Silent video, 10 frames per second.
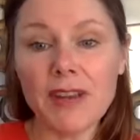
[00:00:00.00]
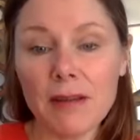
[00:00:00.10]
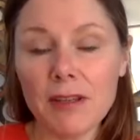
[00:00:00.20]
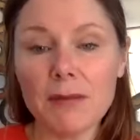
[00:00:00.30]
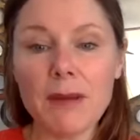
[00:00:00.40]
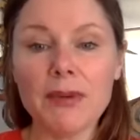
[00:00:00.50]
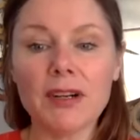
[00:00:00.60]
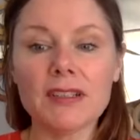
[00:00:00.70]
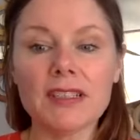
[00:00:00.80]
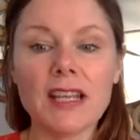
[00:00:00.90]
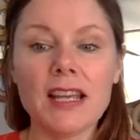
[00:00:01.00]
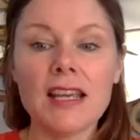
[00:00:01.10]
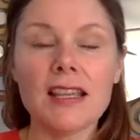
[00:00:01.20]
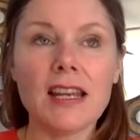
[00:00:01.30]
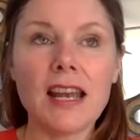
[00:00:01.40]
family members
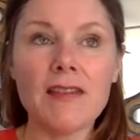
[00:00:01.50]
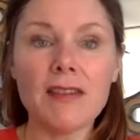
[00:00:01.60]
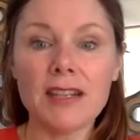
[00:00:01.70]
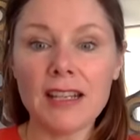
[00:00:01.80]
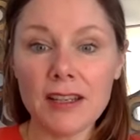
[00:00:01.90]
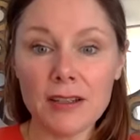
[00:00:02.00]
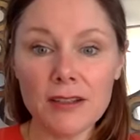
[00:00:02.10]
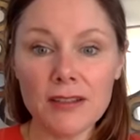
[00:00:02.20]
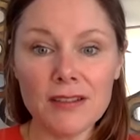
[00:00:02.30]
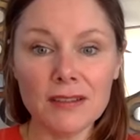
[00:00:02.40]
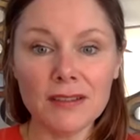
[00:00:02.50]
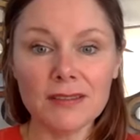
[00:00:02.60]
that have an ill